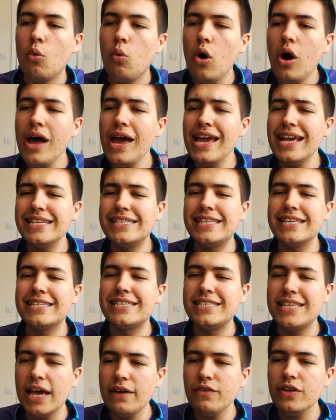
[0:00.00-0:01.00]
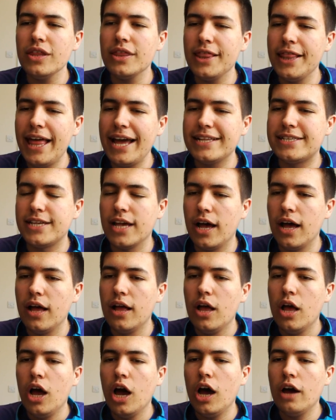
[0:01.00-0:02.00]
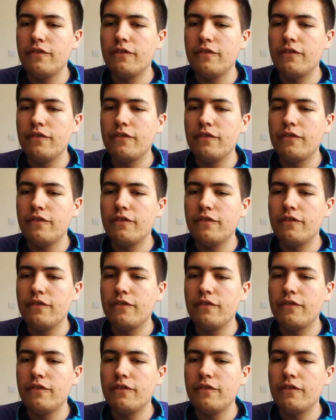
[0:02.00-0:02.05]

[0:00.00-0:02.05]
What is the 7th letter